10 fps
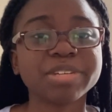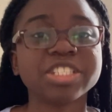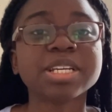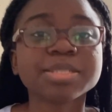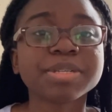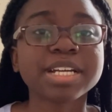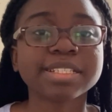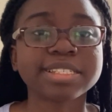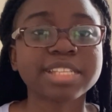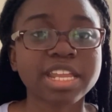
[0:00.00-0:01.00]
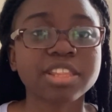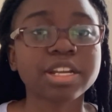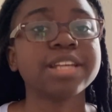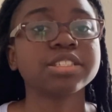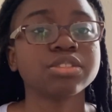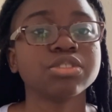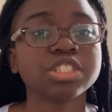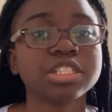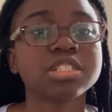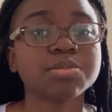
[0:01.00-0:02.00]
but just because it's not in the
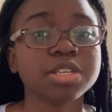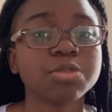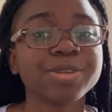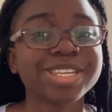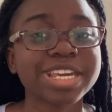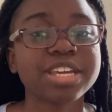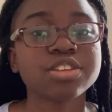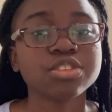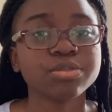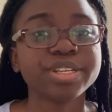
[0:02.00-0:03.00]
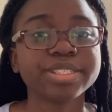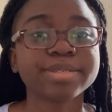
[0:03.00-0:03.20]
Constitution doesn't mean we can't do it.